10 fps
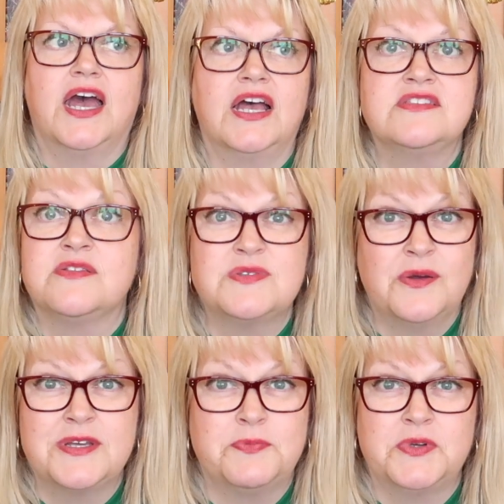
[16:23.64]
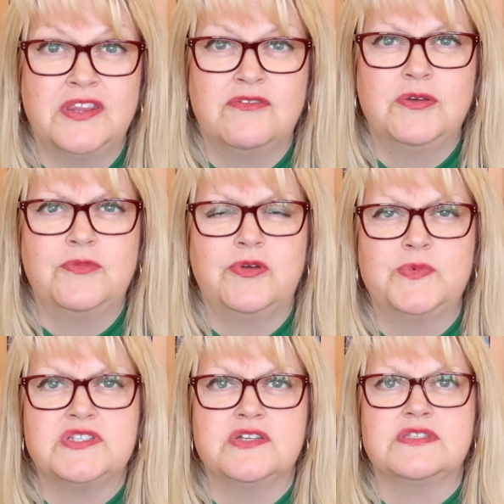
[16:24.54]
And so there was nowhere to put it in the room. The room
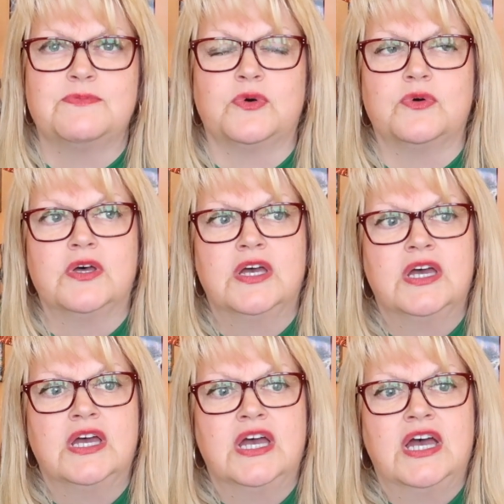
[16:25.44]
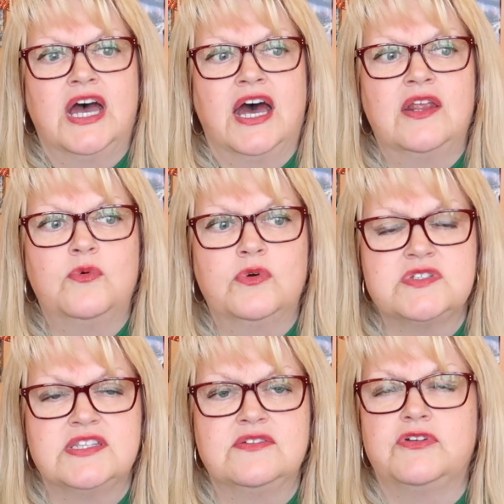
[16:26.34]
was too small. And I
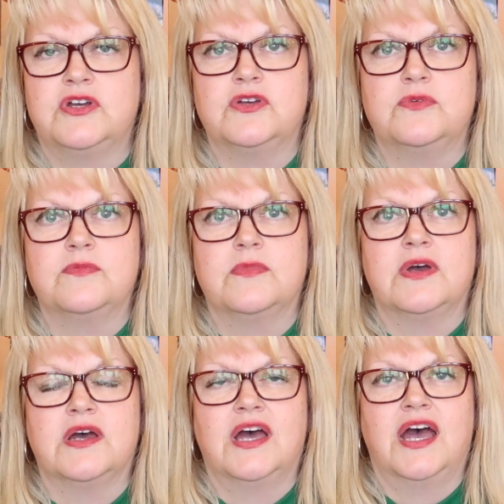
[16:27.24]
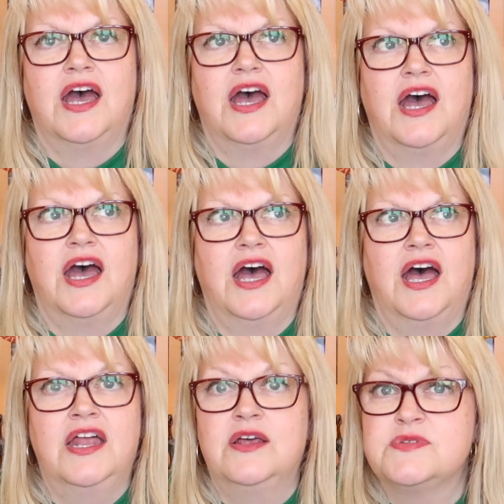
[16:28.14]
walked in the room,
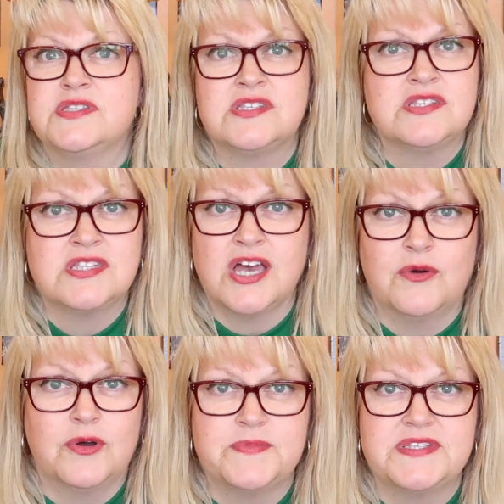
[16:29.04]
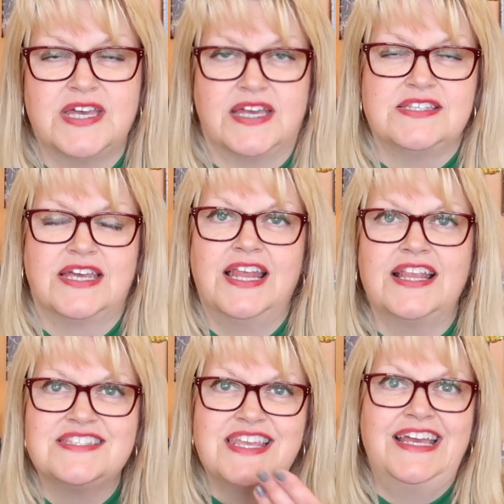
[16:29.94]
and I was so upset.
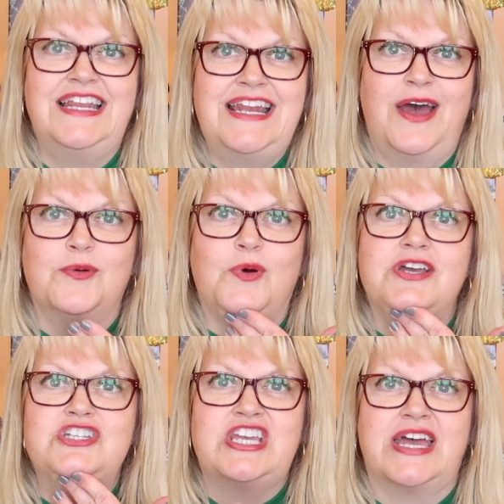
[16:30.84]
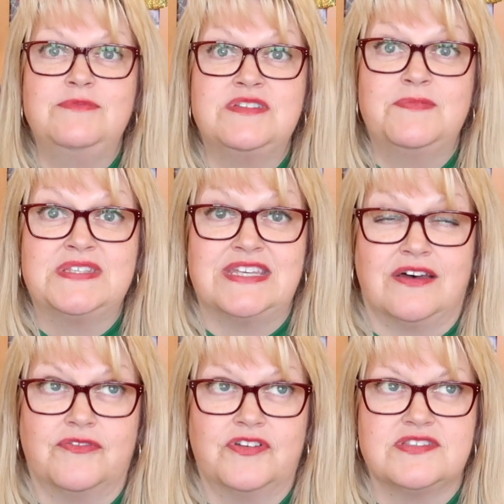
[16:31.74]
And saying it now, I'm quite ashamed of
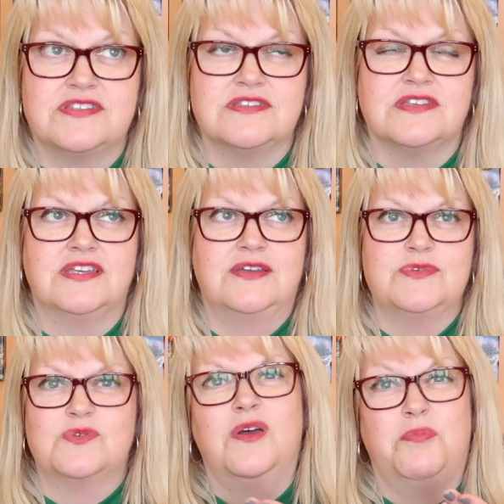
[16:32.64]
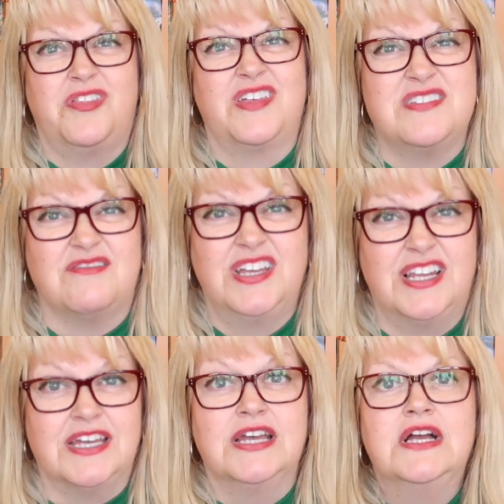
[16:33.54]
myself because it was quite pathetic, really,